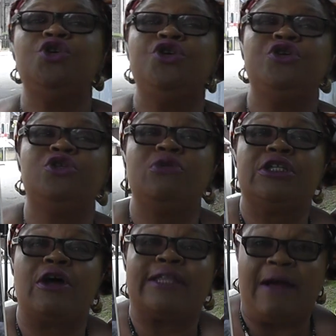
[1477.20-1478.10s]
you use with
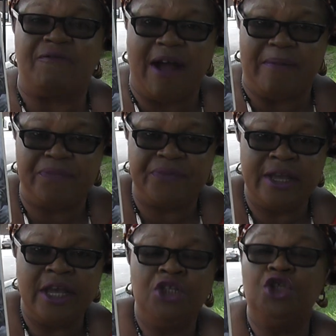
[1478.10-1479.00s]
Otafam?
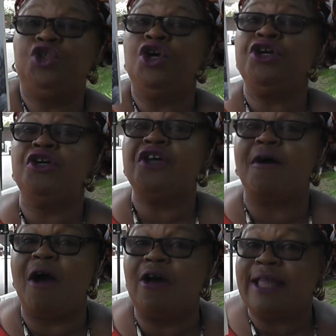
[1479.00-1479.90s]
Did you use
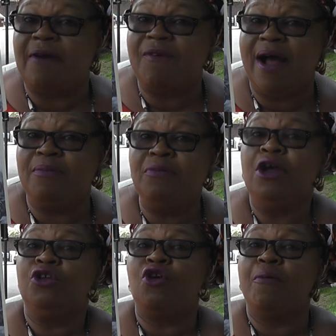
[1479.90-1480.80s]
Otafam
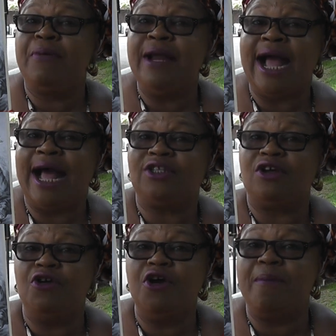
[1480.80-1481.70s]
to bring out
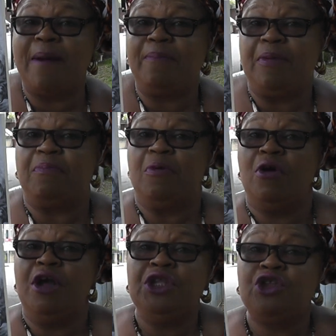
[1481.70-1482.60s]
Yoruba people
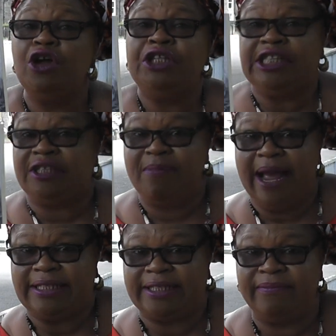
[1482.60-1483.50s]
into this
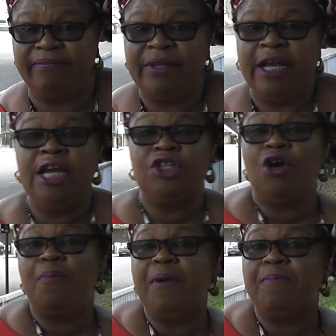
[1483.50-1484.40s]
mess?
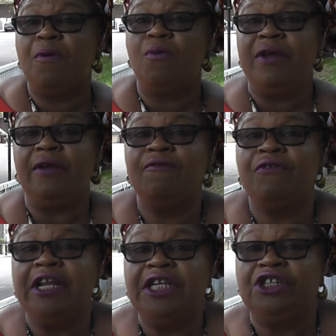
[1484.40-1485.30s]
Into people will
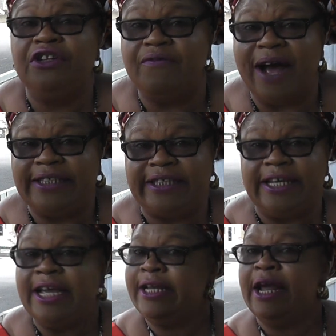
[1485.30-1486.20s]
finish
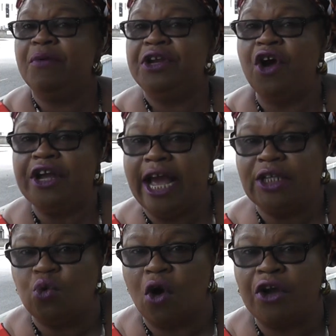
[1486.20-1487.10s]
university, they will not
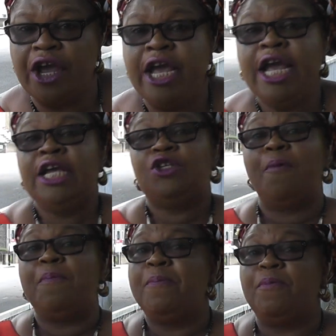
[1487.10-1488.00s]
get work. Into
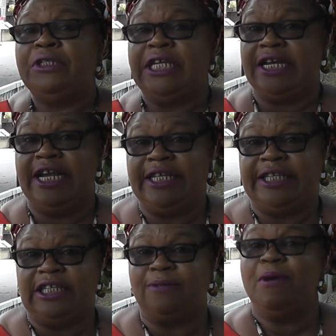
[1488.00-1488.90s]
people,
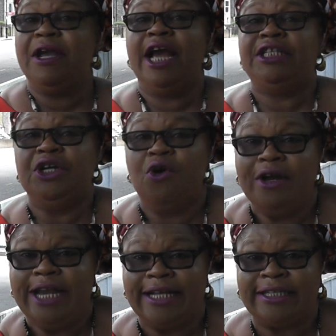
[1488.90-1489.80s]
dignities, PhD
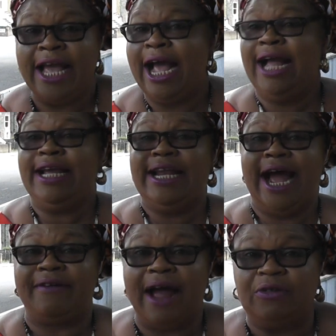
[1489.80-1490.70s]
holders hanging
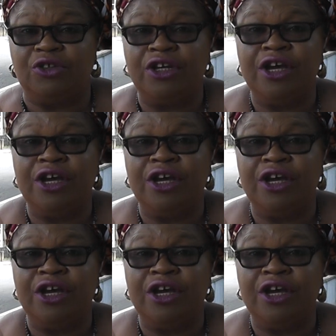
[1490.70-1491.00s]
around.